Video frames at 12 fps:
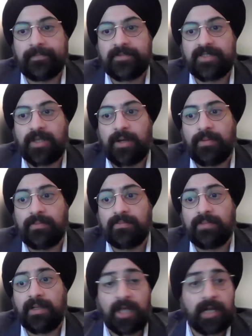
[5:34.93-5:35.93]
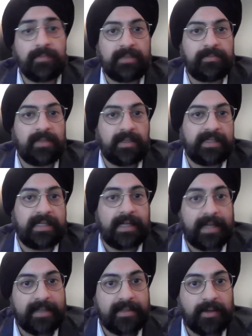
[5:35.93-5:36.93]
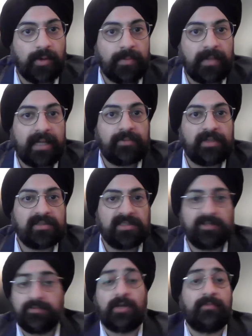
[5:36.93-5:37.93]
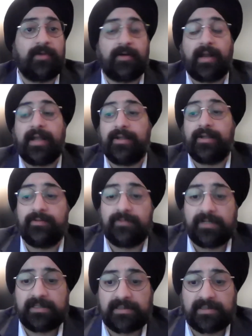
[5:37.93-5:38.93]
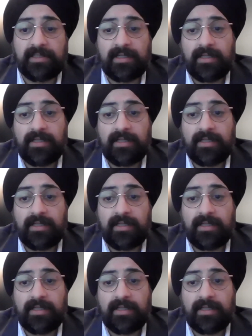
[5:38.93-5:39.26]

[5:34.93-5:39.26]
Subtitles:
So a lot of people delayed their home buying process for a variety of reasons,